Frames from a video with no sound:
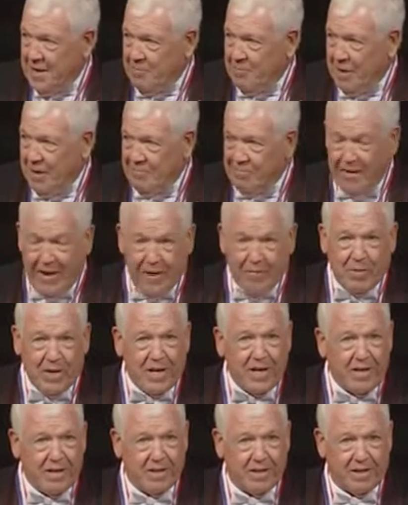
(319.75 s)
My
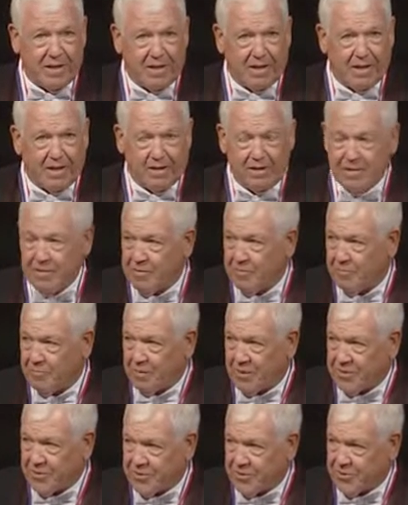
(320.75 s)
family,
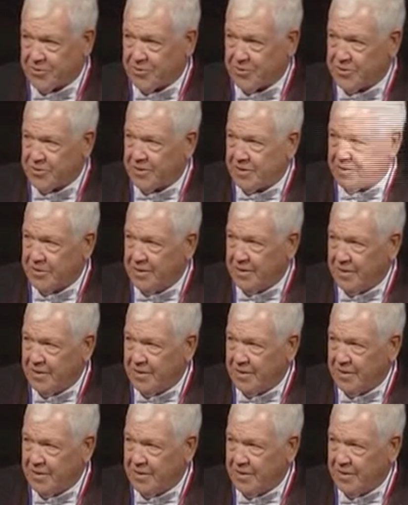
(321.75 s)
my sisters,